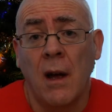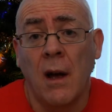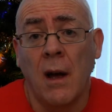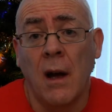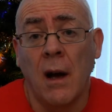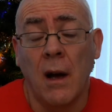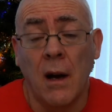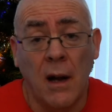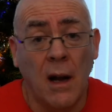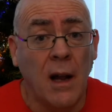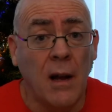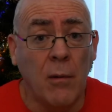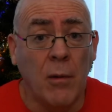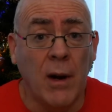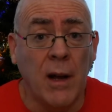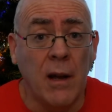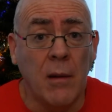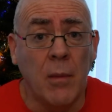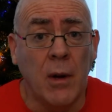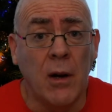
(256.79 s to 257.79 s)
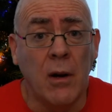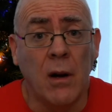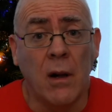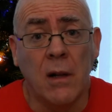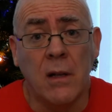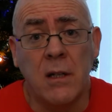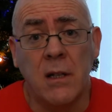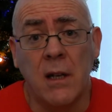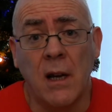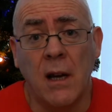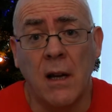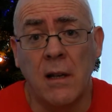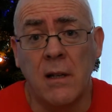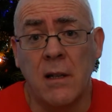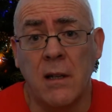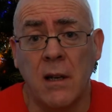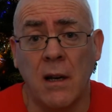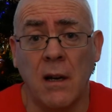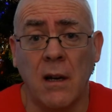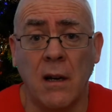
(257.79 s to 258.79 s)
And I like what Ian McCall said,
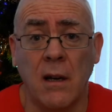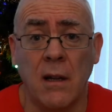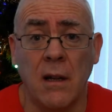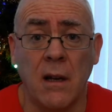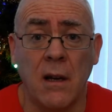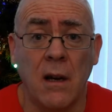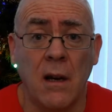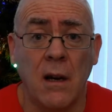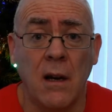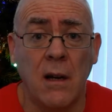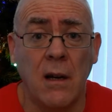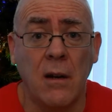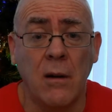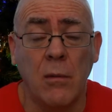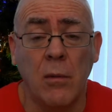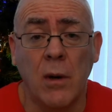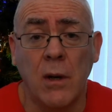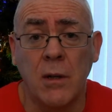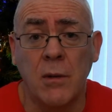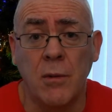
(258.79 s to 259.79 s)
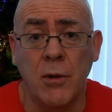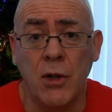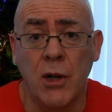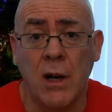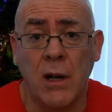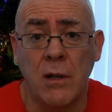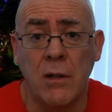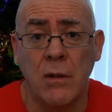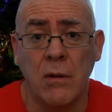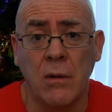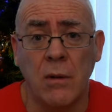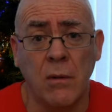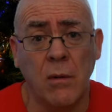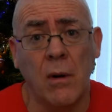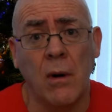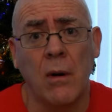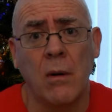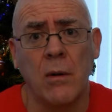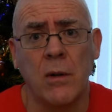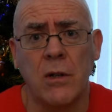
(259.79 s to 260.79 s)
the guy who works for Jags Zone, who
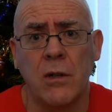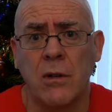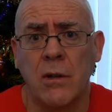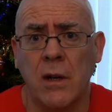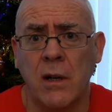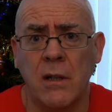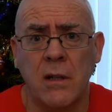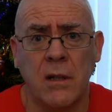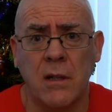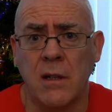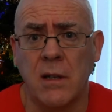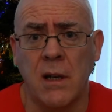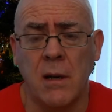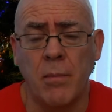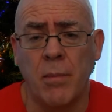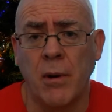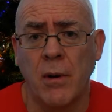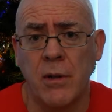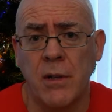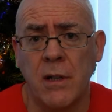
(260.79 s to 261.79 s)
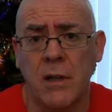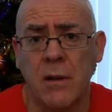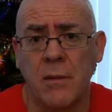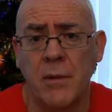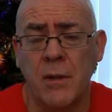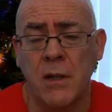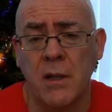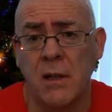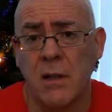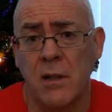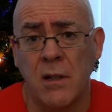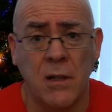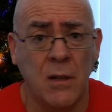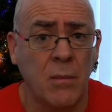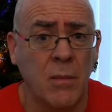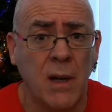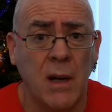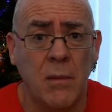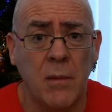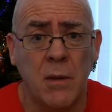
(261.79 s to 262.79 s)
always tries to see positives.
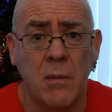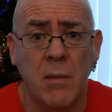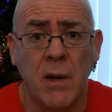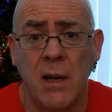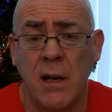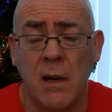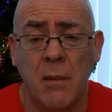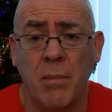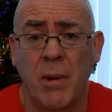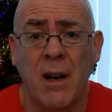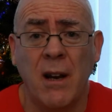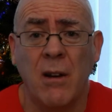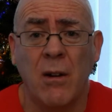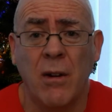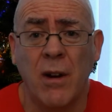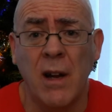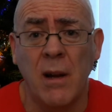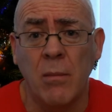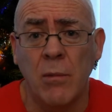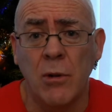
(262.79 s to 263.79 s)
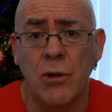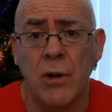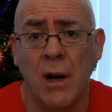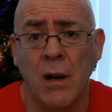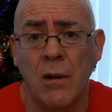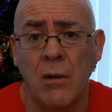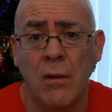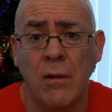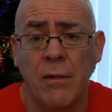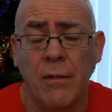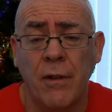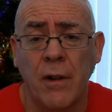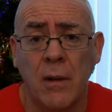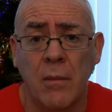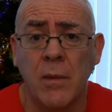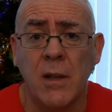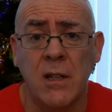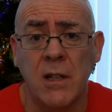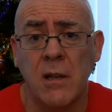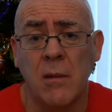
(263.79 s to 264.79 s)
Sometimes, mate, you better not even try looking for
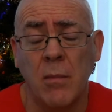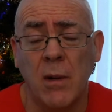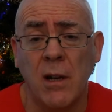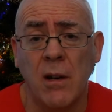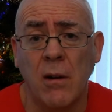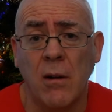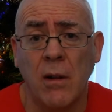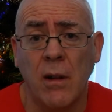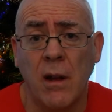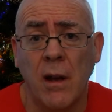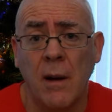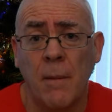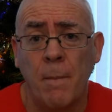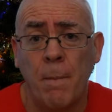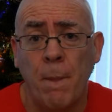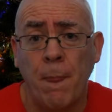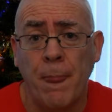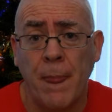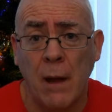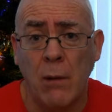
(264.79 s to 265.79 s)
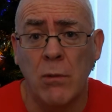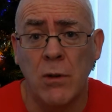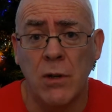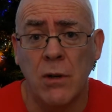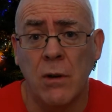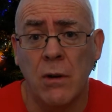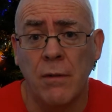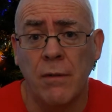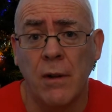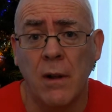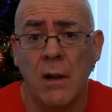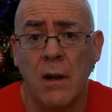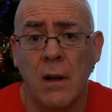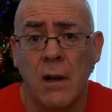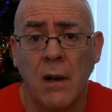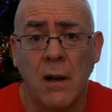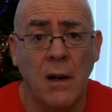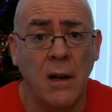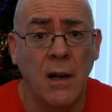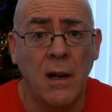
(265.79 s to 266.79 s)
them. They're simply not there. It was awful.
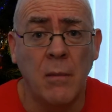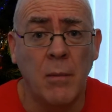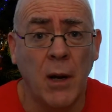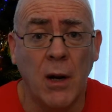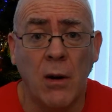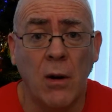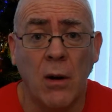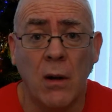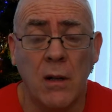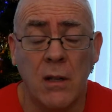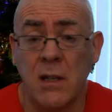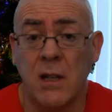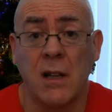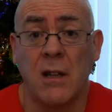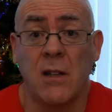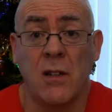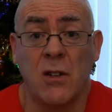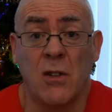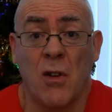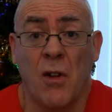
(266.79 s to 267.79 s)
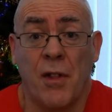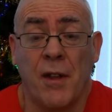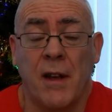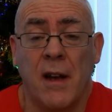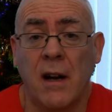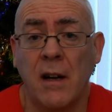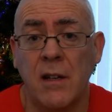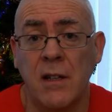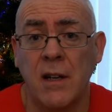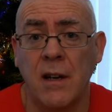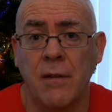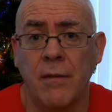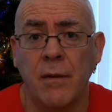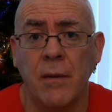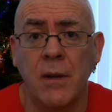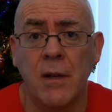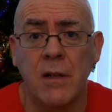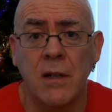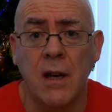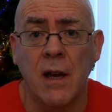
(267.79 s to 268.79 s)
And Ian McCall said there's nothing I can take
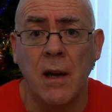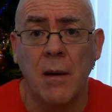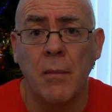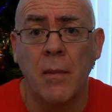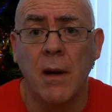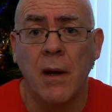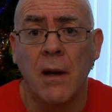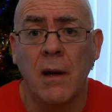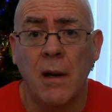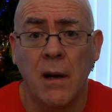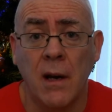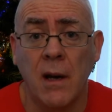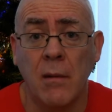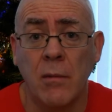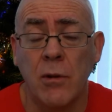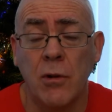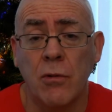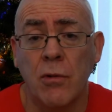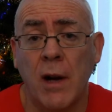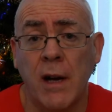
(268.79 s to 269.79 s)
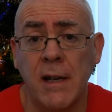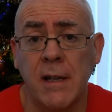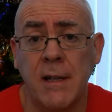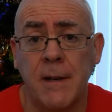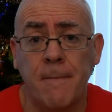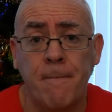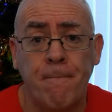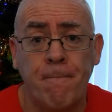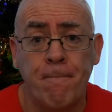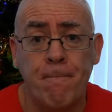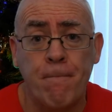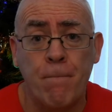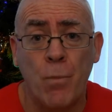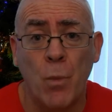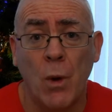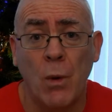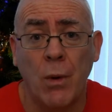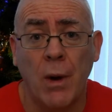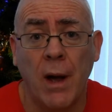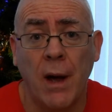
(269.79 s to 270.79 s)
from this game, and he was right.
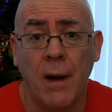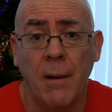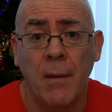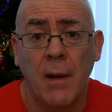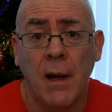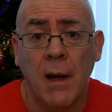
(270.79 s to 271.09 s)
Okay?